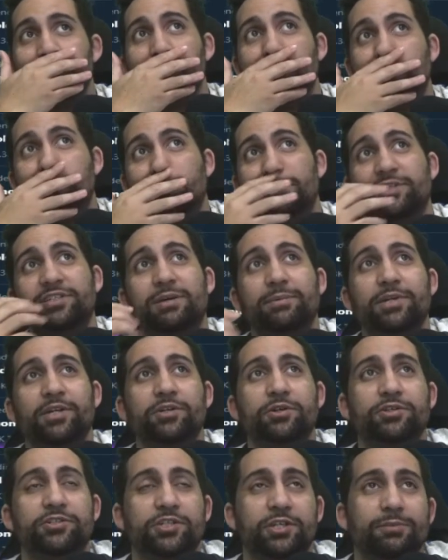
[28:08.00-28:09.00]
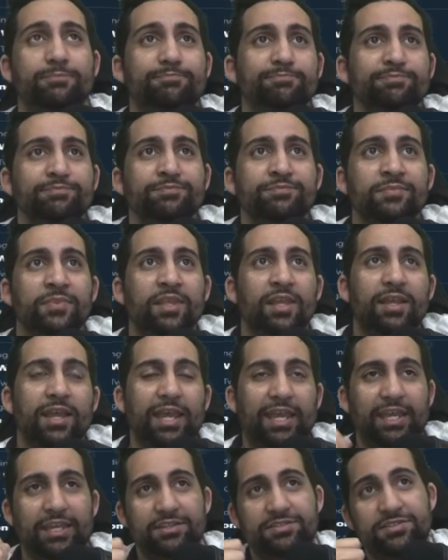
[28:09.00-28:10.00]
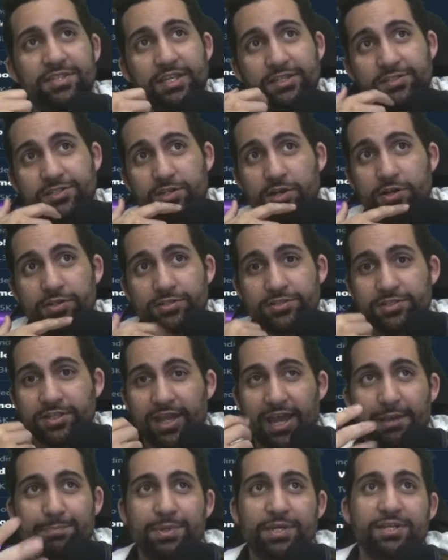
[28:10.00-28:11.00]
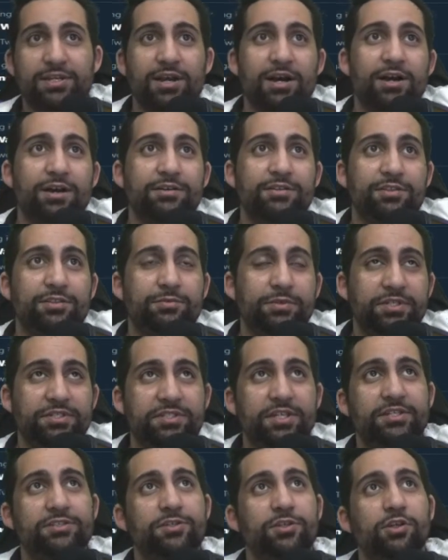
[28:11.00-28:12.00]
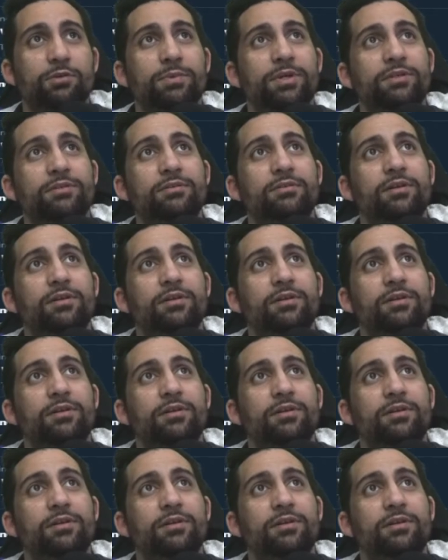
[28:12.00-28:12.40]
Toyotami Hideyoshi. A 6 cost epic card, 3/6 human.